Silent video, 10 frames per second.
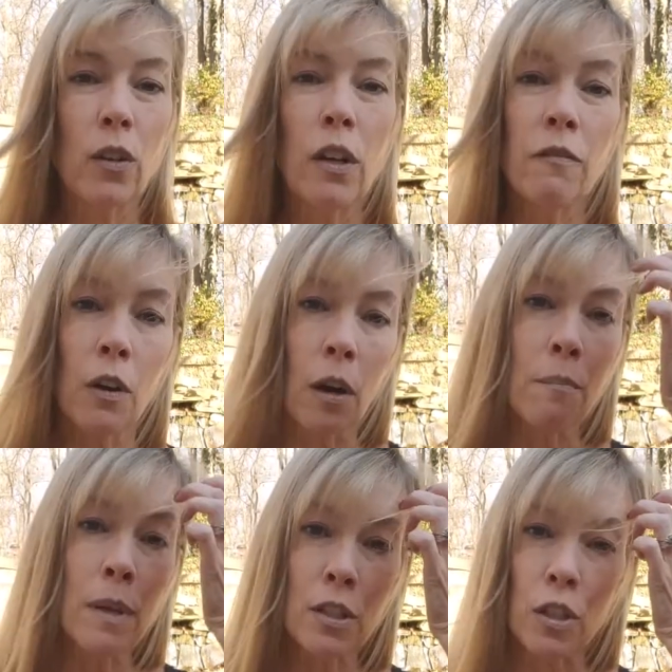or I
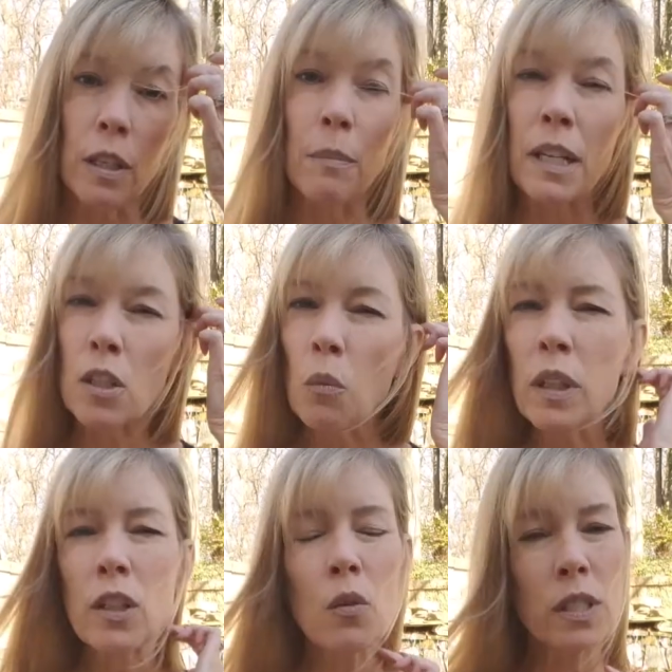mention it, but I don't
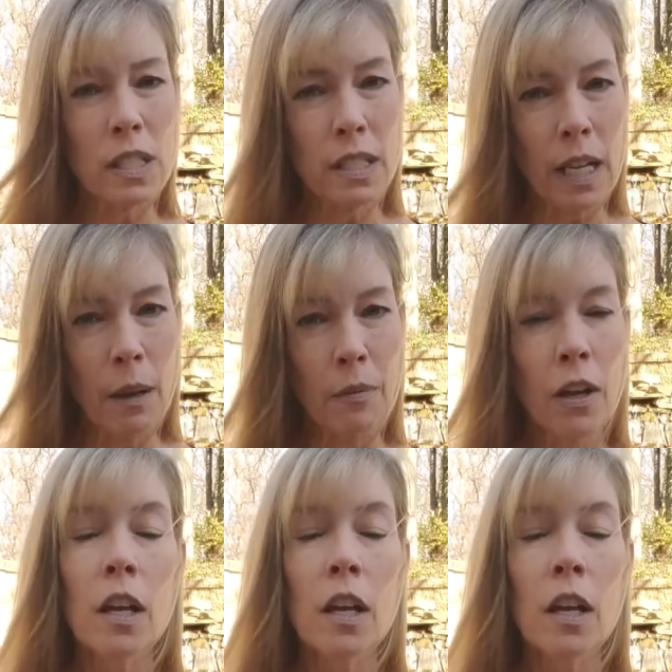really go into depth.